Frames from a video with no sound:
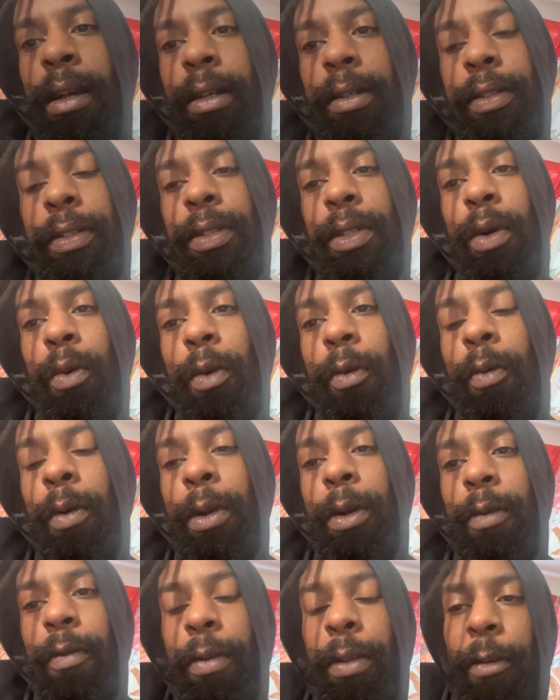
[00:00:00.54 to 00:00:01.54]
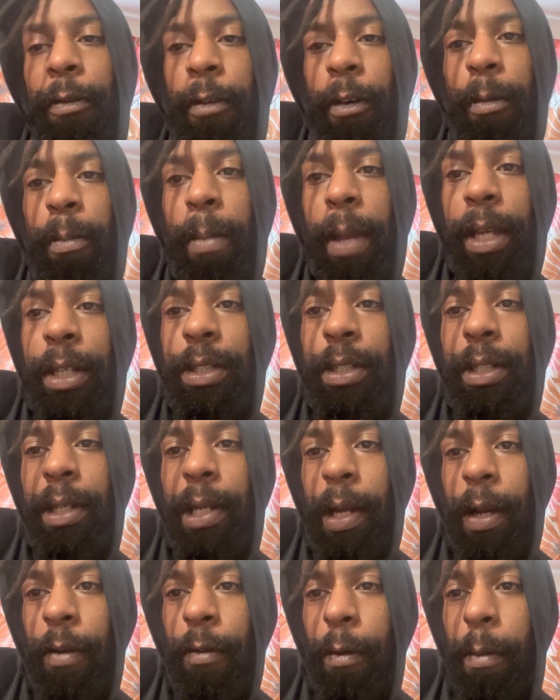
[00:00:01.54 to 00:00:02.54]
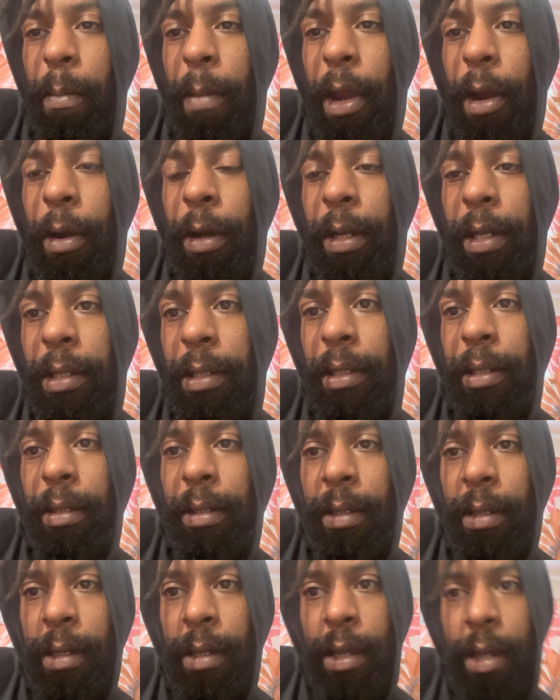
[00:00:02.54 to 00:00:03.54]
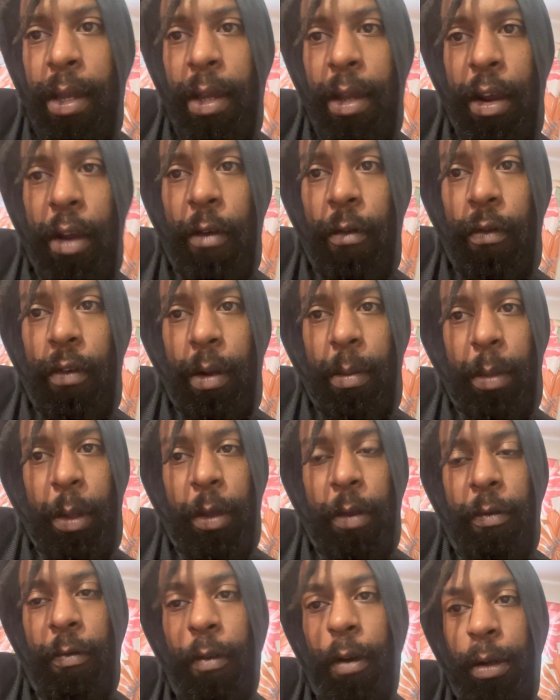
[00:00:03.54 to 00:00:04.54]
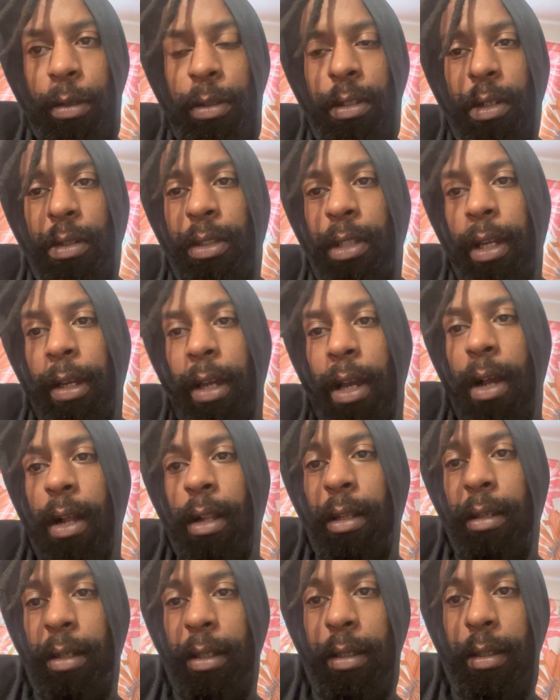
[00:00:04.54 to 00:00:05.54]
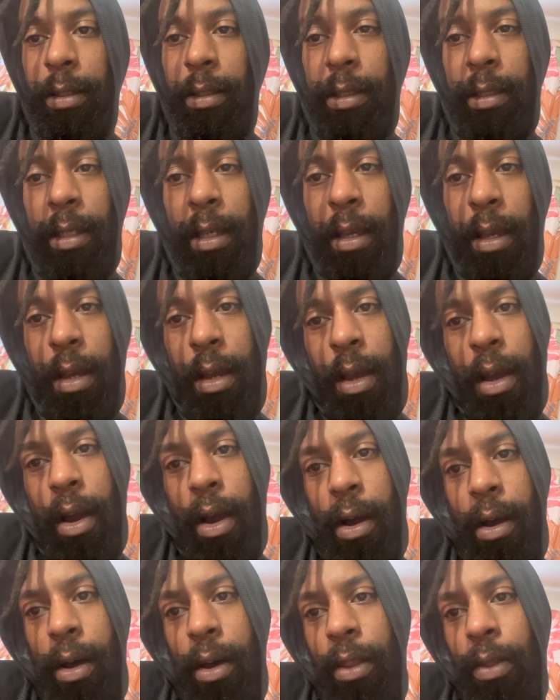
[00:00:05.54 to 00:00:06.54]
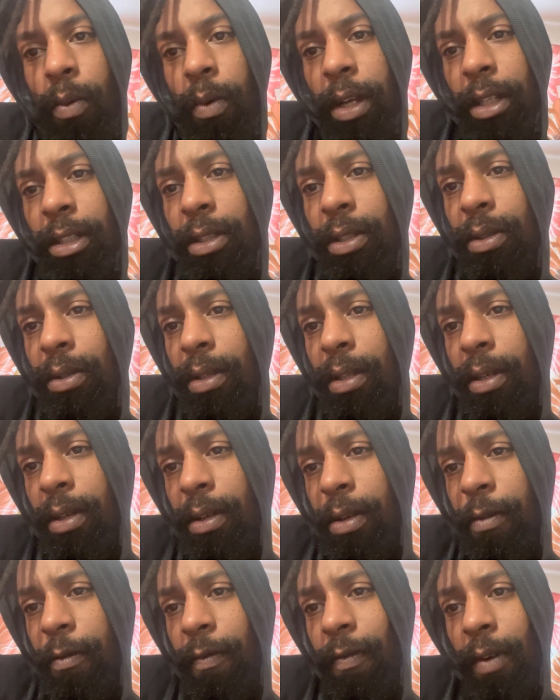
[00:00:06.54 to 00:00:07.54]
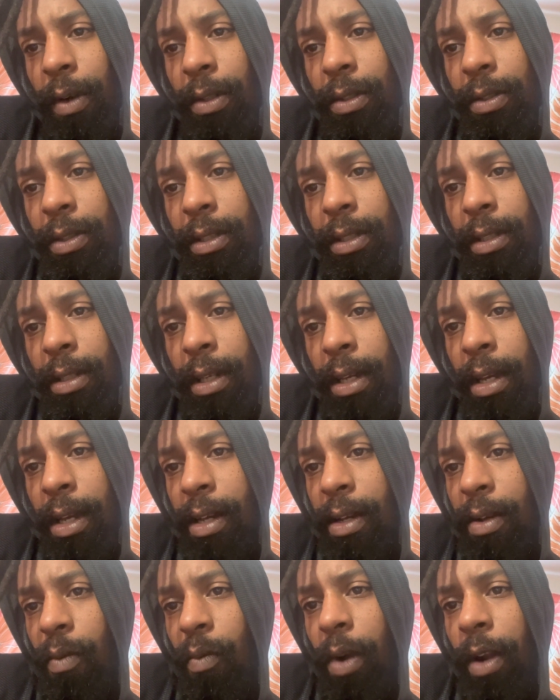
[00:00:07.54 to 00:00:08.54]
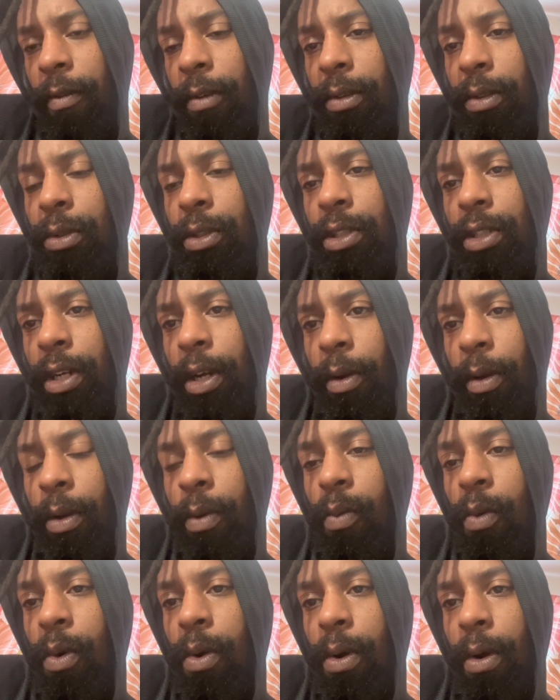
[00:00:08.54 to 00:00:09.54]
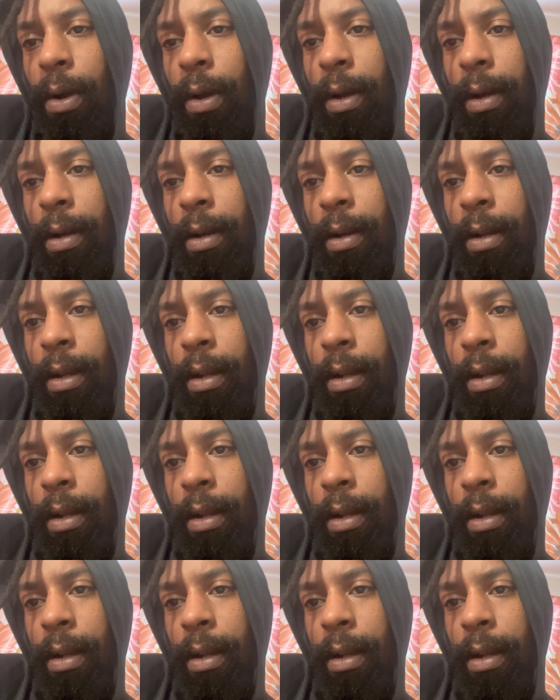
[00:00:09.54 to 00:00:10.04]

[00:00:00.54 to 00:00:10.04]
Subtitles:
So we went over the formation of America from the first 13 colonies all the way to the first Revolutionary War,